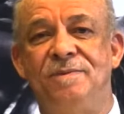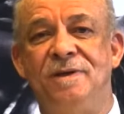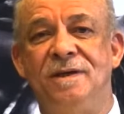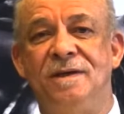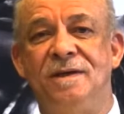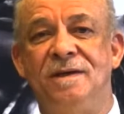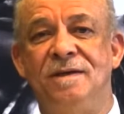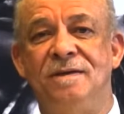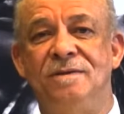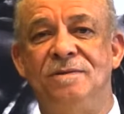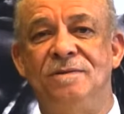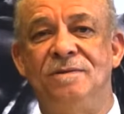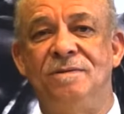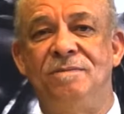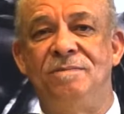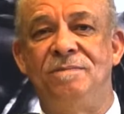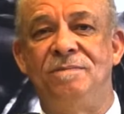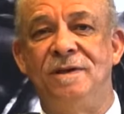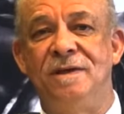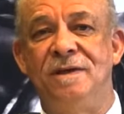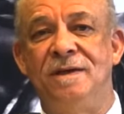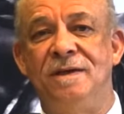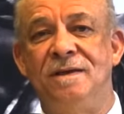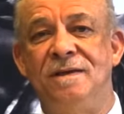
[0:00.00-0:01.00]
experience
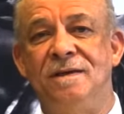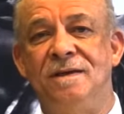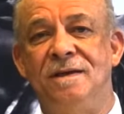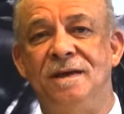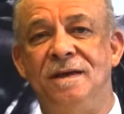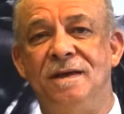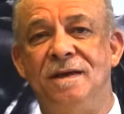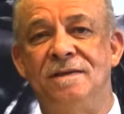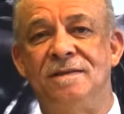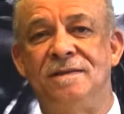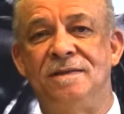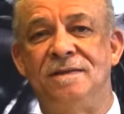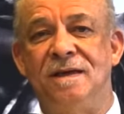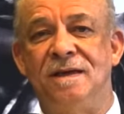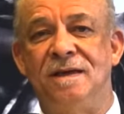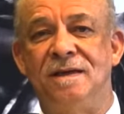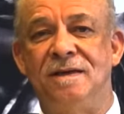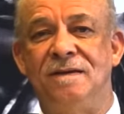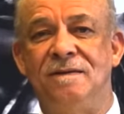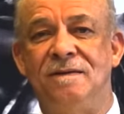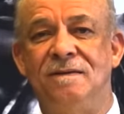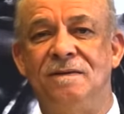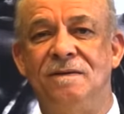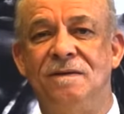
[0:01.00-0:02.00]
would be in the
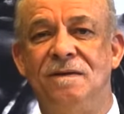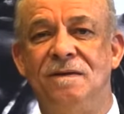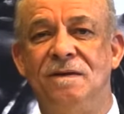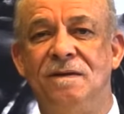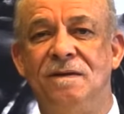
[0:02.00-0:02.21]
SCA.